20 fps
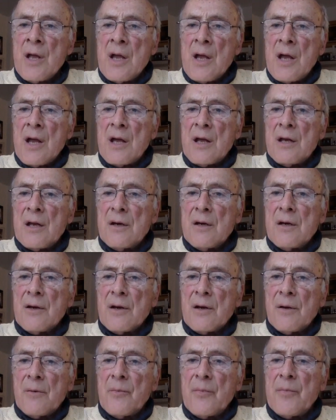And
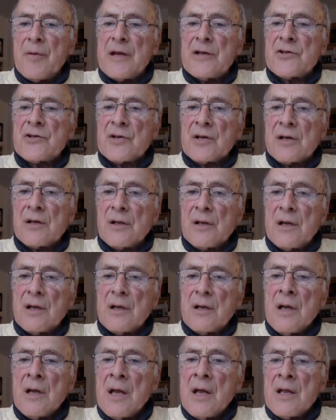uh,
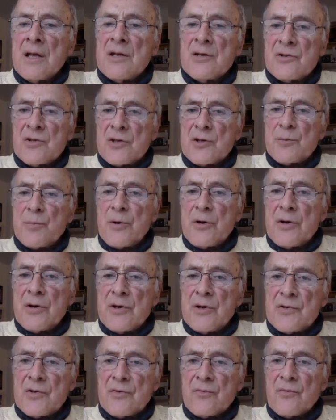basically, his
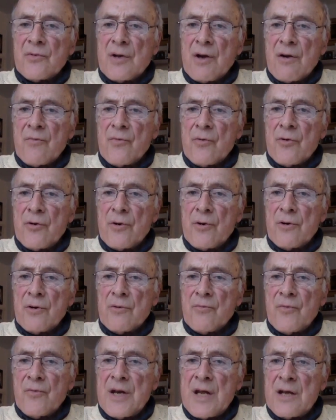experience of governor
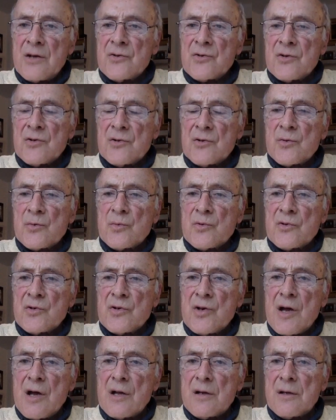of Texas was
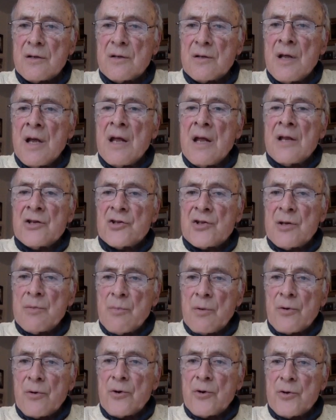not
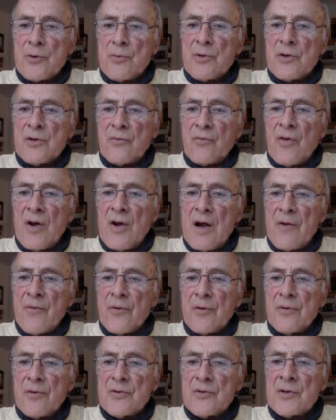similar to his
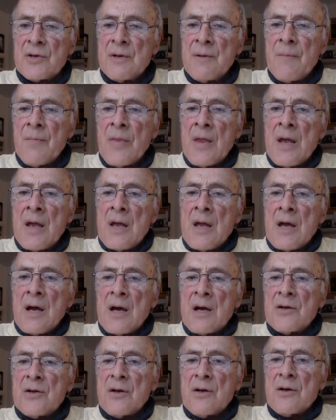father's.
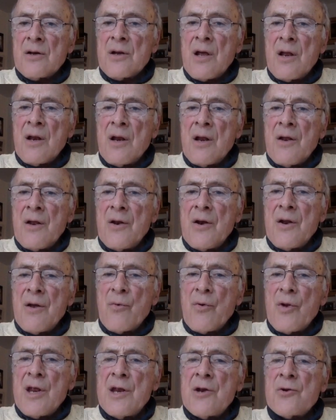Uh,
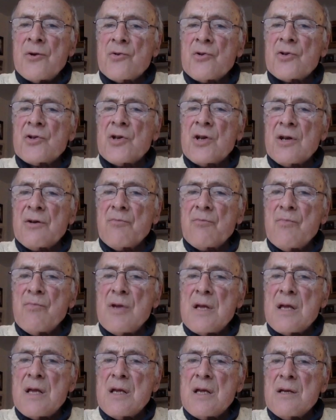interesting to
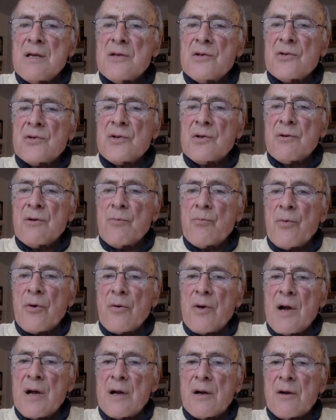me is that
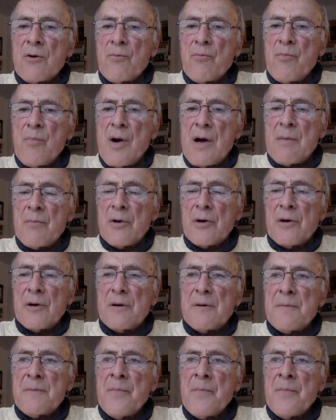Barack Obama,